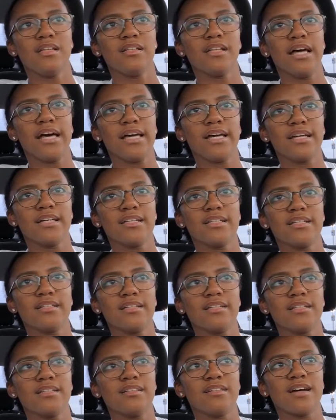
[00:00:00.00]
like,
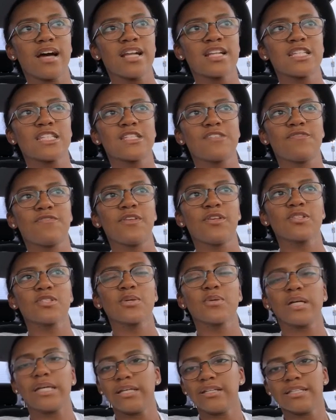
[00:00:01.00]
I just feel
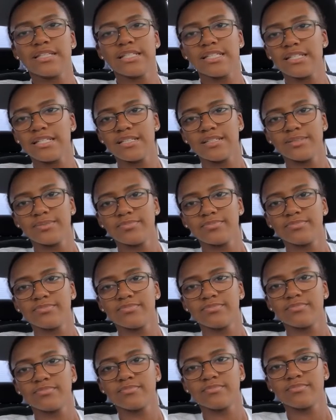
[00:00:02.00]
so guilty.
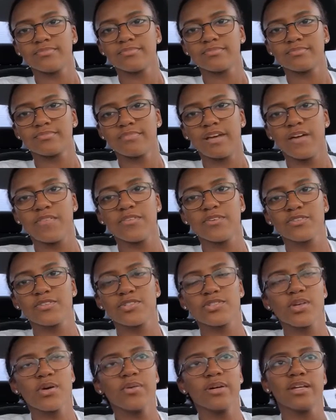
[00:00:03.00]
I feel
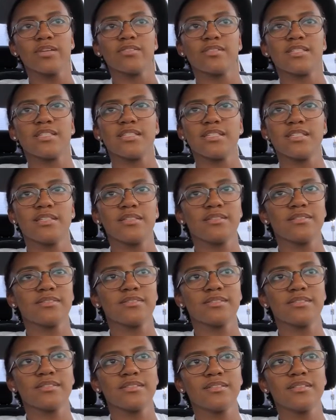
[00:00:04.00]
so guilty.
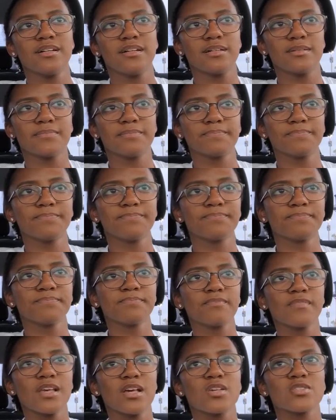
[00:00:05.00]

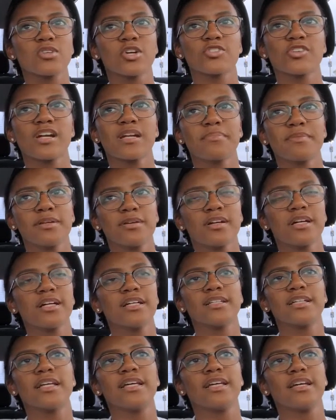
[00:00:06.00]
So I try to be a
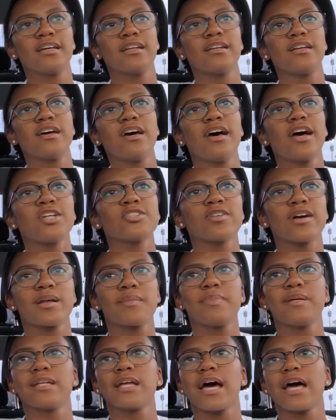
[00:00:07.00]
good kid, try
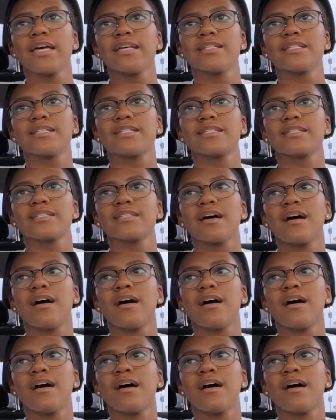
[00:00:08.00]
to be nice.